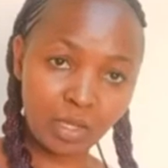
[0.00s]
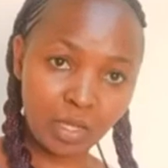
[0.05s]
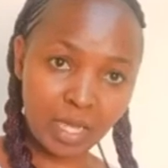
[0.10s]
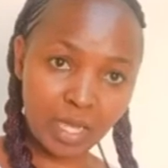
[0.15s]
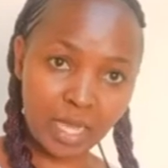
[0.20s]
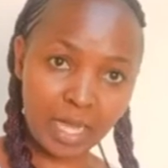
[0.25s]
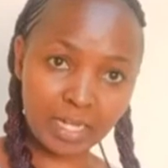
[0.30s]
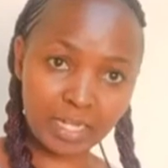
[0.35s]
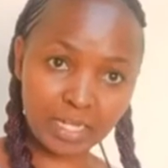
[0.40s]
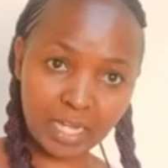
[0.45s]

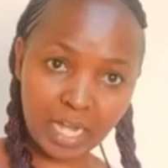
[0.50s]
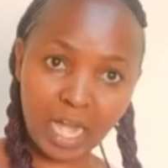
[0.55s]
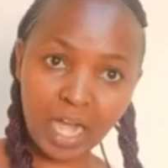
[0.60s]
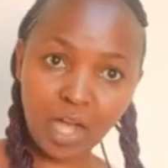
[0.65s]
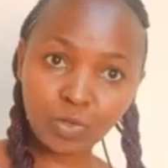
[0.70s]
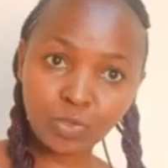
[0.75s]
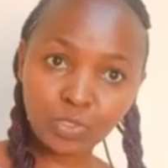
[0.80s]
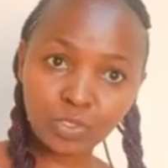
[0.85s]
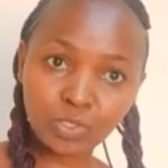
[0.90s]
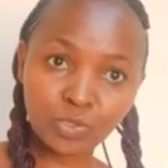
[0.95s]

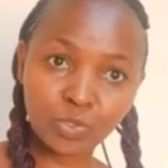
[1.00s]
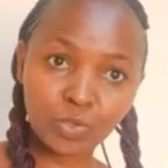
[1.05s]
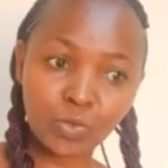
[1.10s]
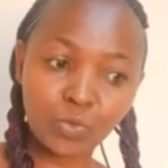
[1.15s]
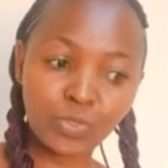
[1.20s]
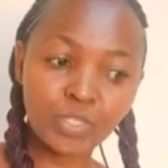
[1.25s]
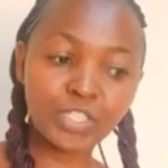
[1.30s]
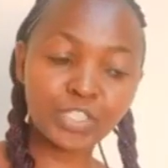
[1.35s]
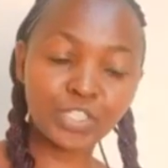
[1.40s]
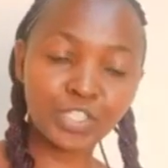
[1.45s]
account
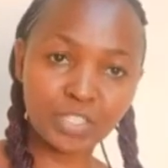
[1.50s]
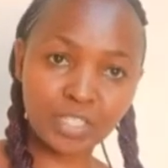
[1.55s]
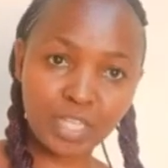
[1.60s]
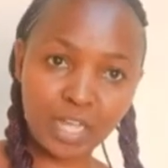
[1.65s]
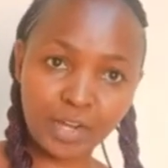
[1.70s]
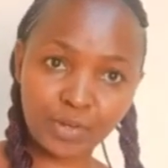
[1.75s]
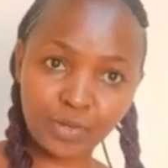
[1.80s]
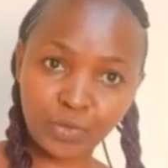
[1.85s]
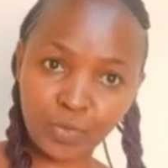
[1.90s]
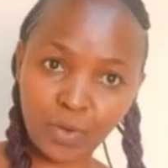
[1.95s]
which is a
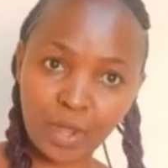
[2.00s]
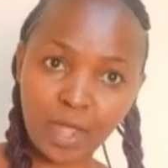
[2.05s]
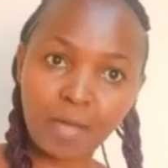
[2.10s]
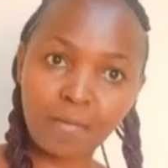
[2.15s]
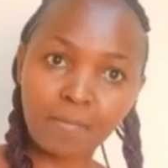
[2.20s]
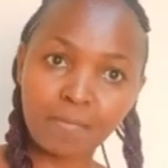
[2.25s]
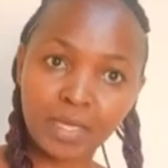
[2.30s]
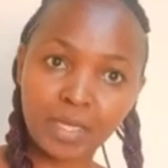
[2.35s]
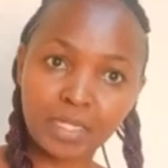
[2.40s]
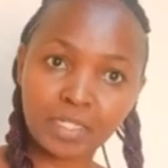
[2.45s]

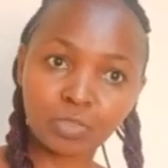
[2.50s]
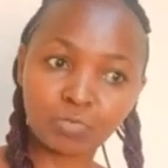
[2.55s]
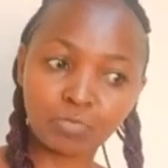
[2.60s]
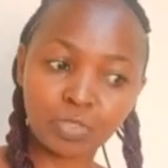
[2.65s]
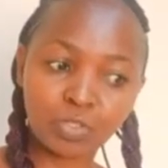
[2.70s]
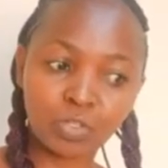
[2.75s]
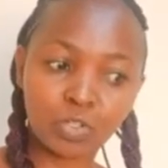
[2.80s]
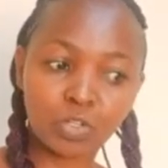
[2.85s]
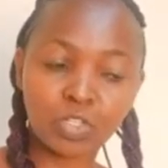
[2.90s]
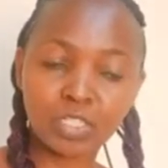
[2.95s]
requirement
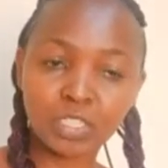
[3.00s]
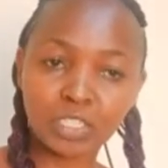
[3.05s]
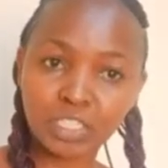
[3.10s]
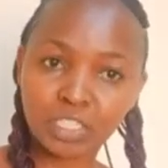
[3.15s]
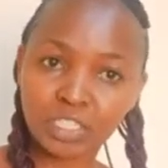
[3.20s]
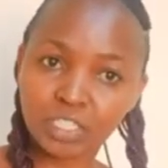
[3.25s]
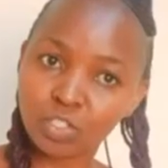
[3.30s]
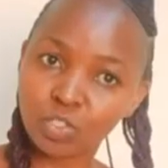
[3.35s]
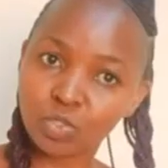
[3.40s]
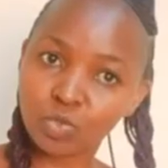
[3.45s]
because it
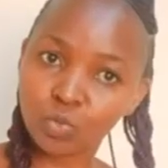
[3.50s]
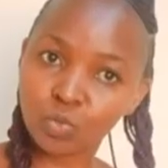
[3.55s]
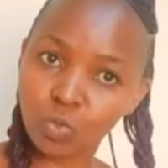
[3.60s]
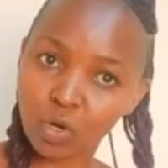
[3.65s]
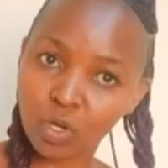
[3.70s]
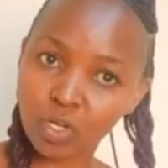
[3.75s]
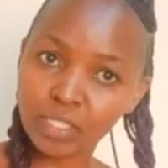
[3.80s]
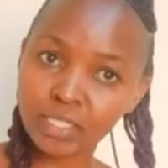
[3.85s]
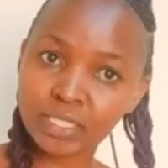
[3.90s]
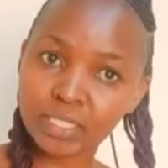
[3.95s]
is
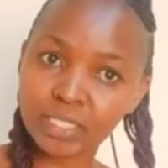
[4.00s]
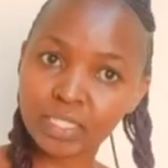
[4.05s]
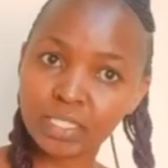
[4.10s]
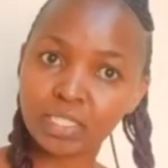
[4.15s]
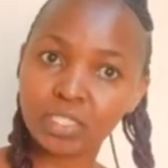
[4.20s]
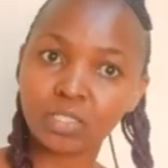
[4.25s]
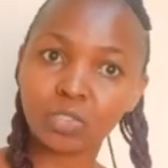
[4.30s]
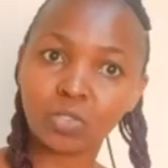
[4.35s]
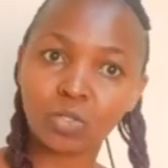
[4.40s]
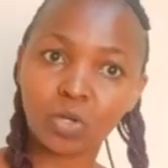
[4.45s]
what
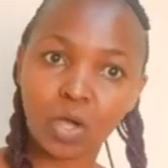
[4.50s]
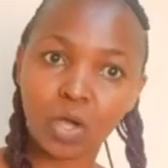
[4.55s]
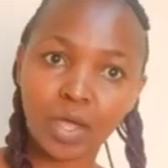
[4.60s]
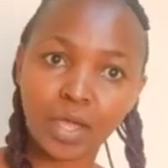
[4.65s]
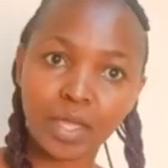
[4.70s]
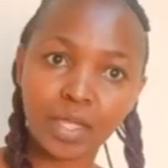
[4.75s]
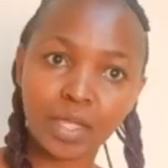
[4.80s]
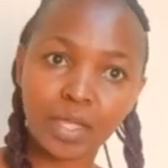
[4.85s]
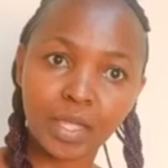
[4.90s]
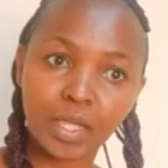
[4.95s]
is
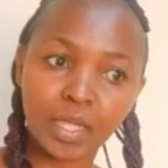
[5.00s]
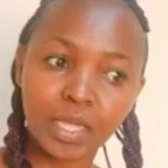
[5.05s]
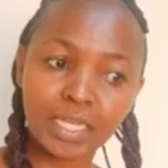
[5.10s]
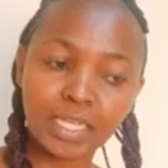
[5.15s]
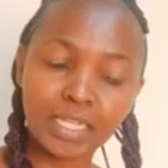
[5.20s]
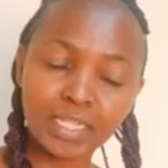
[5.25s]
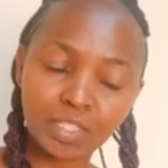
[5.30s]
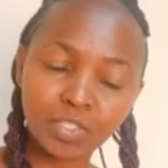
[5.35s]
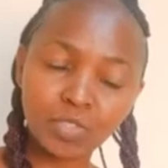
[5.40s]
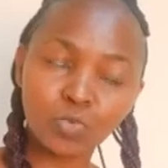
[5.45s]
going
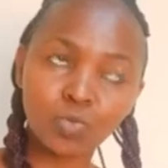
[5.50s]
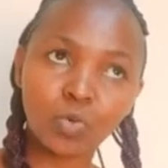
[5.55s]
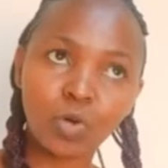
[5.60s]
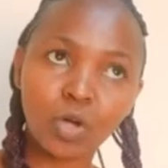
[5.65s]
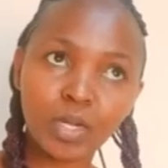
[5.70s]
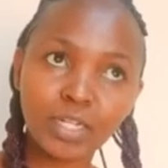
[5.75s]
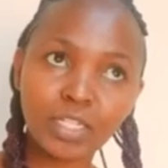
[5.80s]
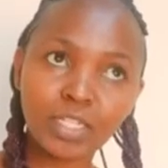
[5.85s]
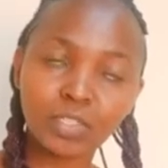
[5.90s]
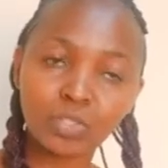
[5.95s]
it is
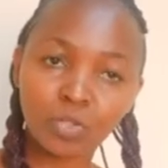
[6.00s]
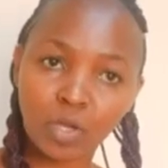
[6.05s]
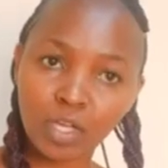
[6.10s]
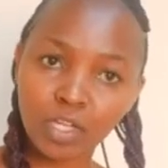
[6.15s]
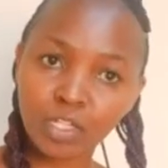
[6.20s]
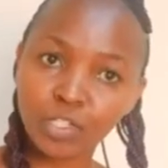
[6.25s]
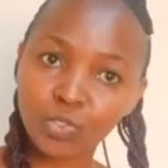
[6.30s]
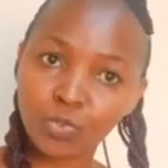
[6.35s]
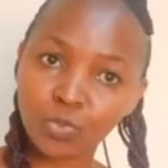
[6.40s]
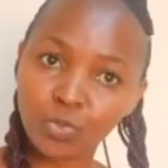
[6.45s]
what is going
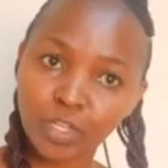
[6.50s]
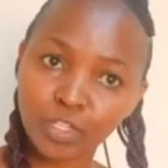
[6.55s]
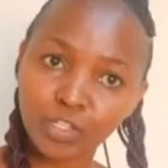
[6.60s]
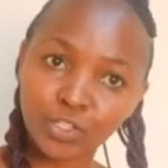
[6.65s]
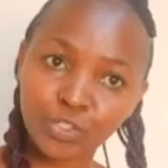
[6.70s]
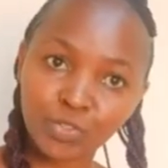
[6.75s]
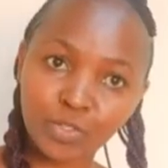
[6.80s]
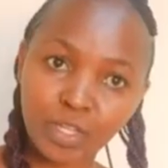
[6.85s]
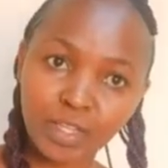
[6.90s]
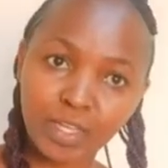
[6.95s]
to
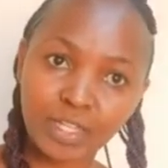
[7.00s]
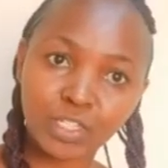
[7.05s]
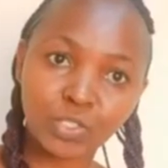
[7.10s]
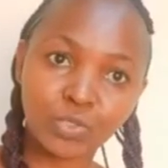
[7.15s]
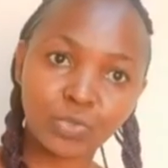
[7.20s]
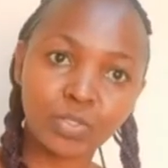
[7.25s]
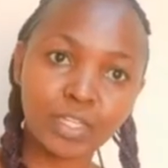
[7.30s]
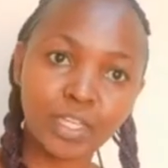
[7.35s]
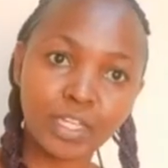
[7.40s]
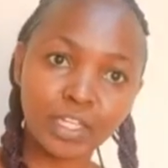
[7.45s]
ensure that you
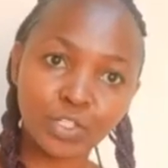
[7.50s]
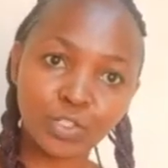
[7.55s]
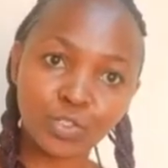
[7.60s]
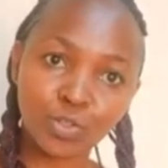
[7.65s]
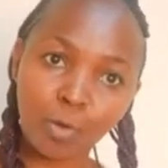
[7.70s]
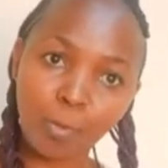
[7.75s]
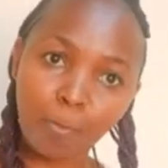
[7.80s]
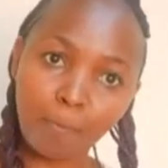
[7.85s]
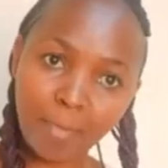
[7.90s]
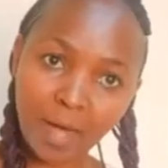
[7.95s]
get
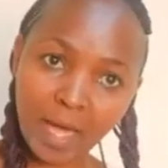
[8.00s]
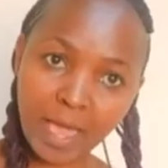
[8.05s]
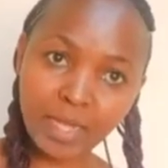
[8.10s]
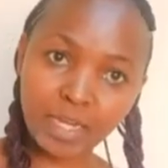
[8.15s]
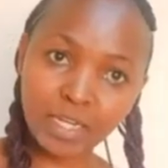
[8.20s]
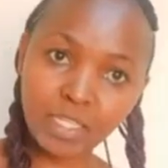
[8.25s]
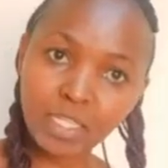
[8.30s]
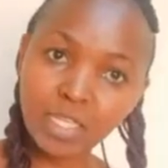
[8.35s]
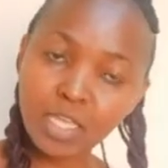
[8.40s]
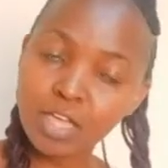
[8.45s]
your
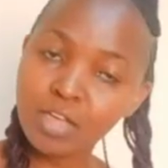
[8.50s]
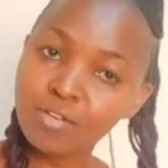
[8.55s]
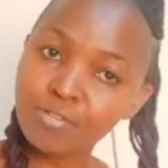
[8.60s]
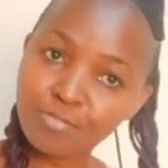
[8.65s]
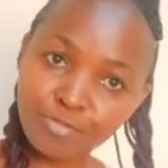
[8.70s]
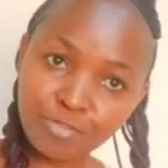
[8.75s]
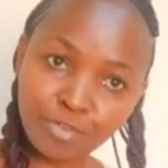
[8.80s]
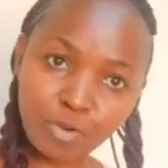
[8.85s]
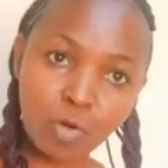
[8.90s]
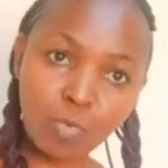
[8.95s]
money
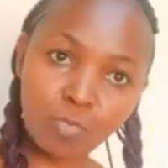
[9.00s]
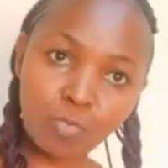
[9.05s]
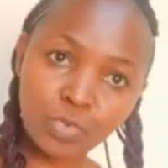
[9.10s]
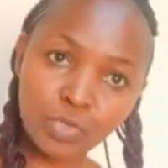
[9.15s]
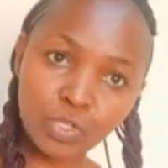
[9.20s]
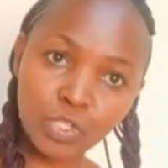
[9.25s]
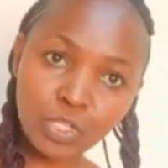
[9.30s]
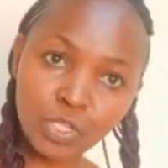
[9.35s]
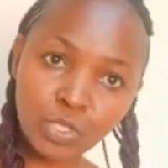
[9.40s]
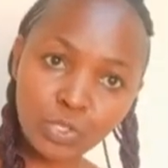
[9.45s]
from
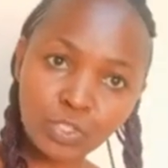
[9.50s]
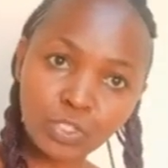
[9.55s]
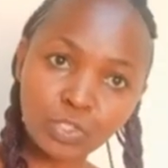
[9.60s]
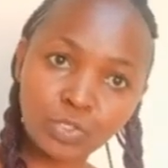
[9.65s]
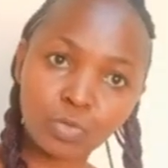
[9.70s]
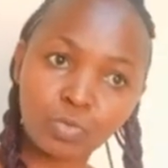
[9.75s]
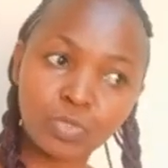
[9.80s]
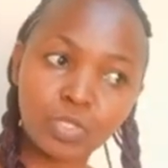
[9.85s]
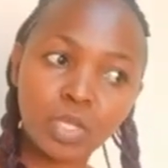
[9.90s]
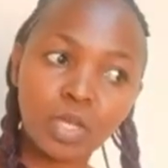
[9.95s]
YouTube.